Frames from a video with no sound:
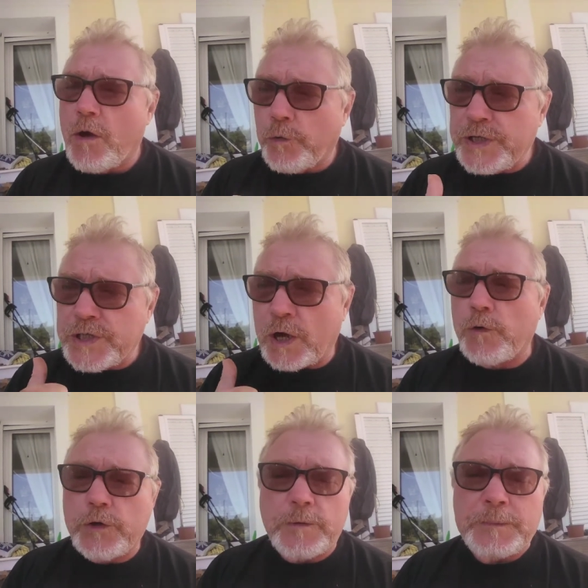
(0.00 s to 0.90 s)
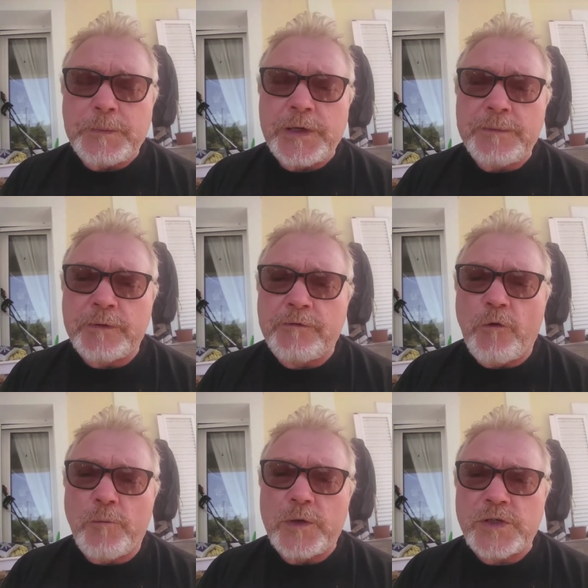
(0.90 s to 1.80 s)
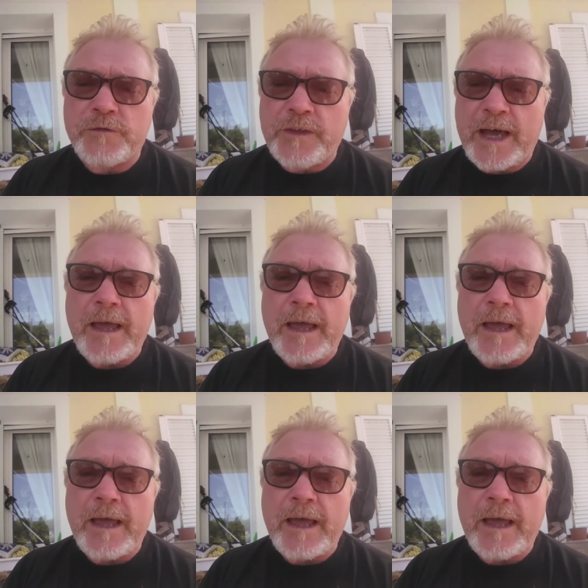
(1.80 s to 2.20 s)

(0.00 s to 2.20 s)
we don't want a repeat performance of that.